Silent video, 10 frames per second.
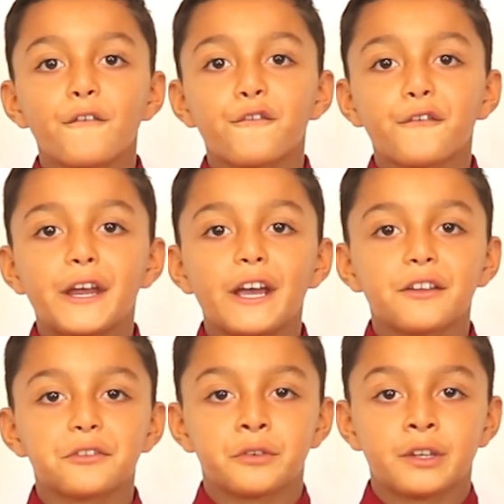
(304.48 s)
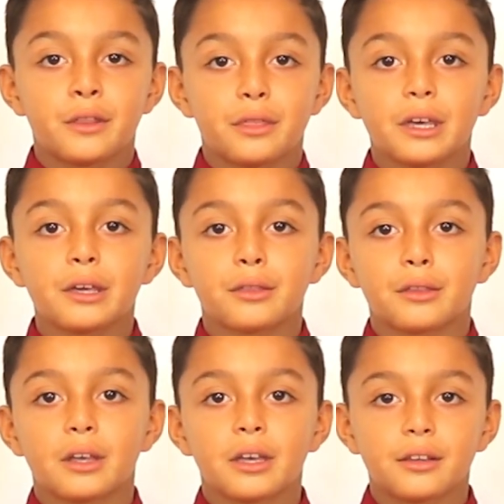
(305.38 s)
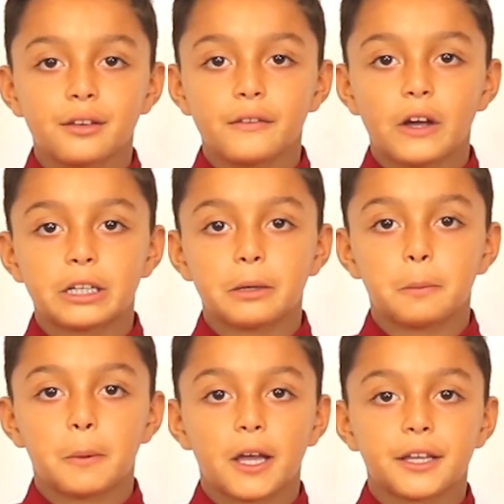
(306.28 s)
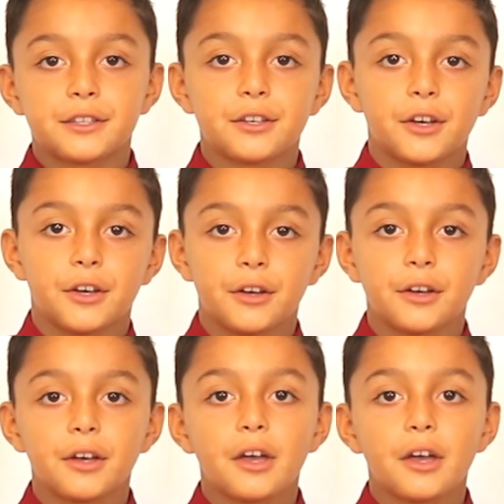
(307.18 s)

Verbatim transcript: 360 divided by 2.